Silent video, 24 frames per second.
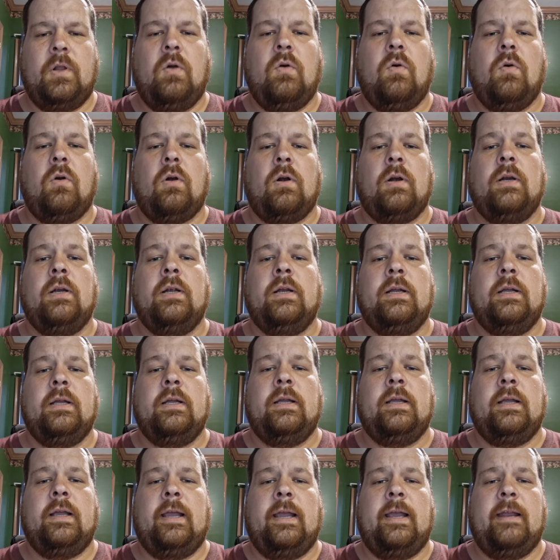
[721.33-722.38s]
or
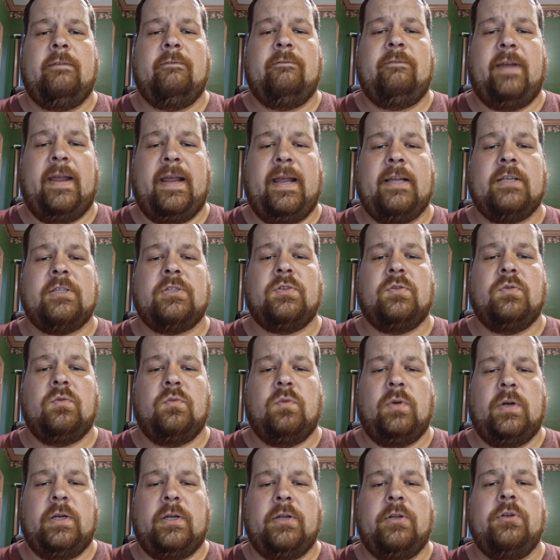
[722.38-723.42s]
Advanced
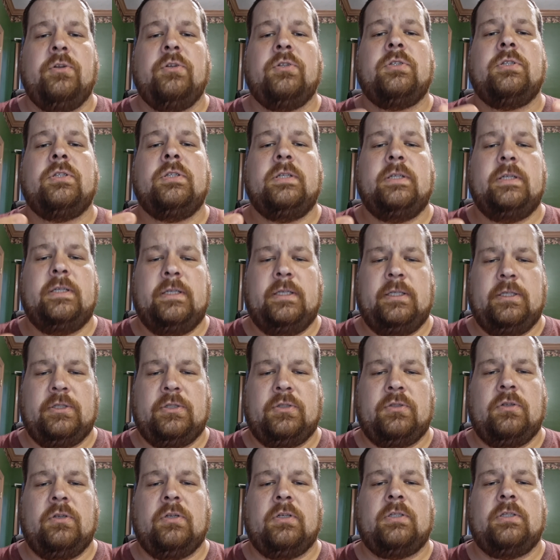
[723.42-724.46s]
Reduced
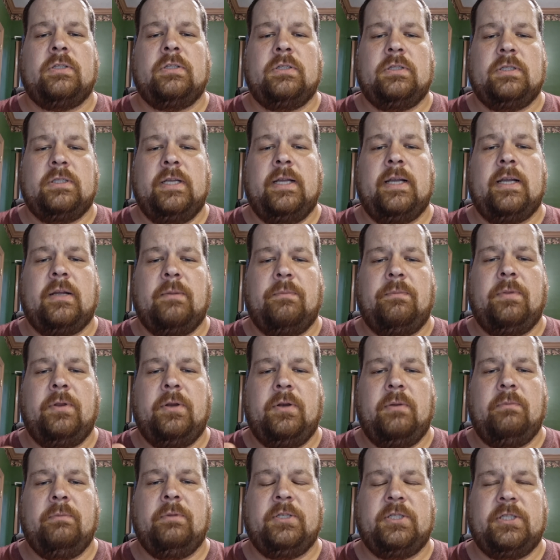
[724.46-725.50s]
Instruction Set
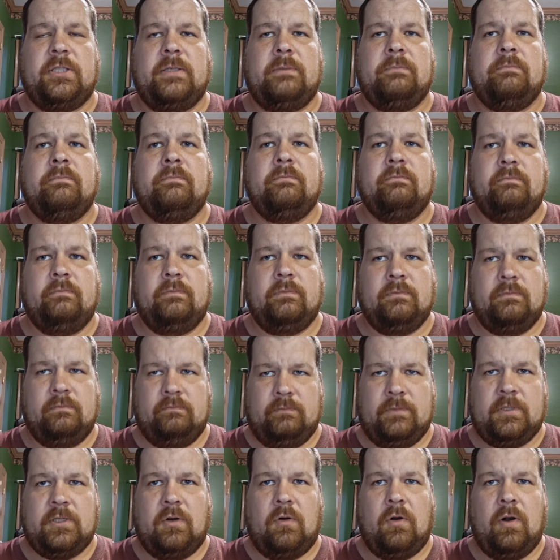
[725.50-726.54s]
Computing Machine.
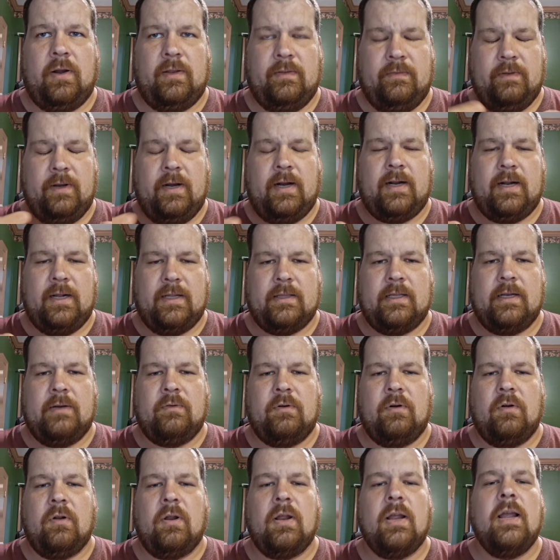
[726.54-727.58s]
I'm sorry that I got that
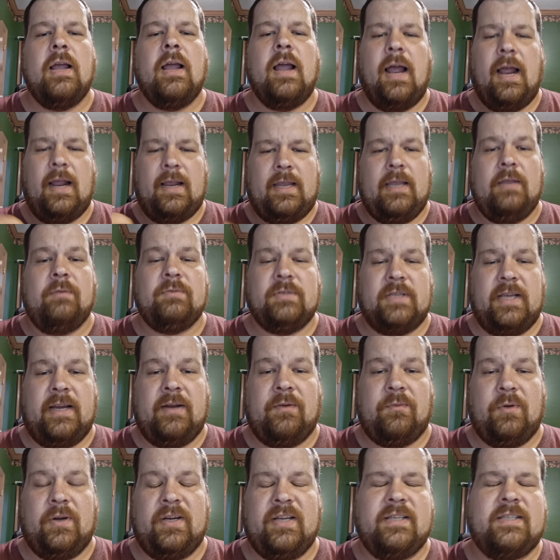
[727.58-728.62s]
wrong. I keep
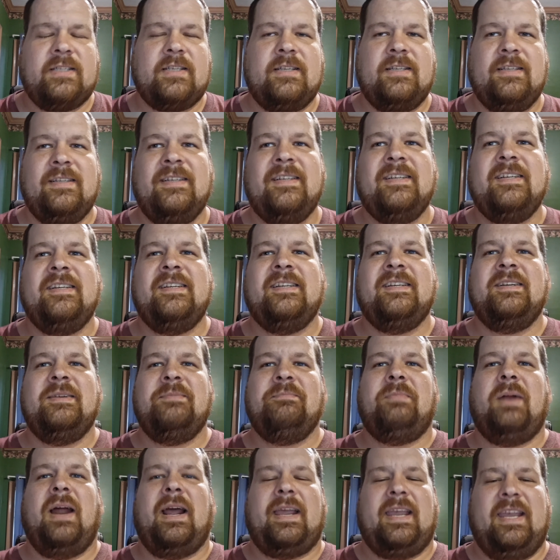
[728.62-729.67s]
saying RISC,
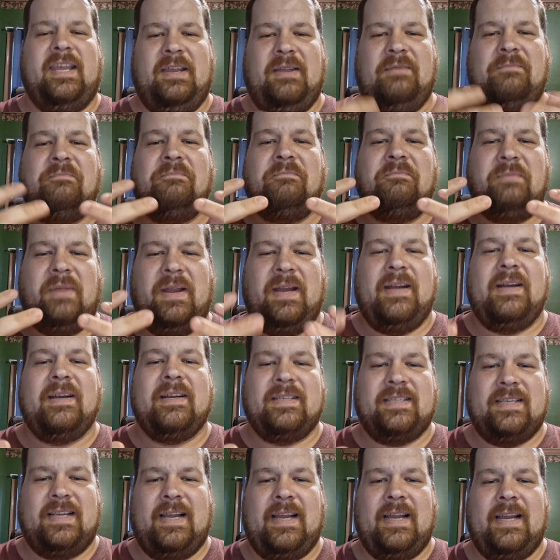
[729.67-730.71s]
but I keep meaning to
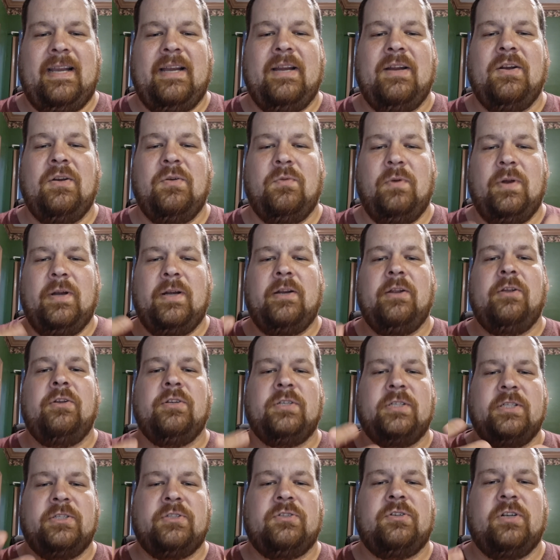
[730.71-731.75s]
say
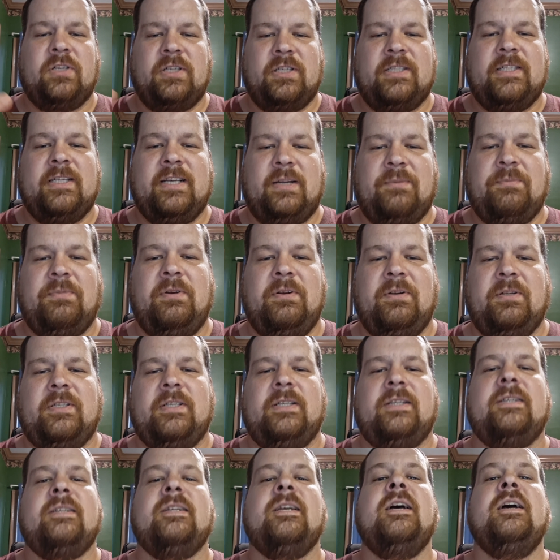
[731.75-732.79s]
Reduced Instruction Set Computing
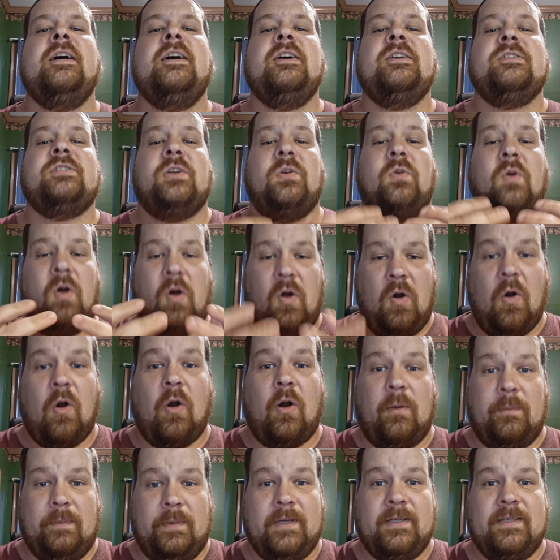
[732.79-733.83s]
Machine. So
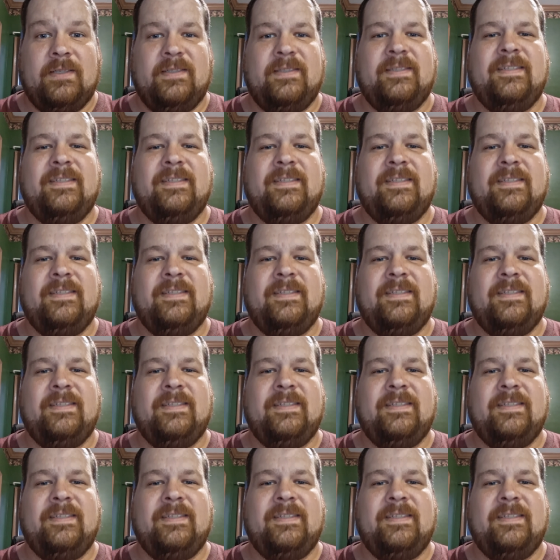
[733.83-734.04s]
ARM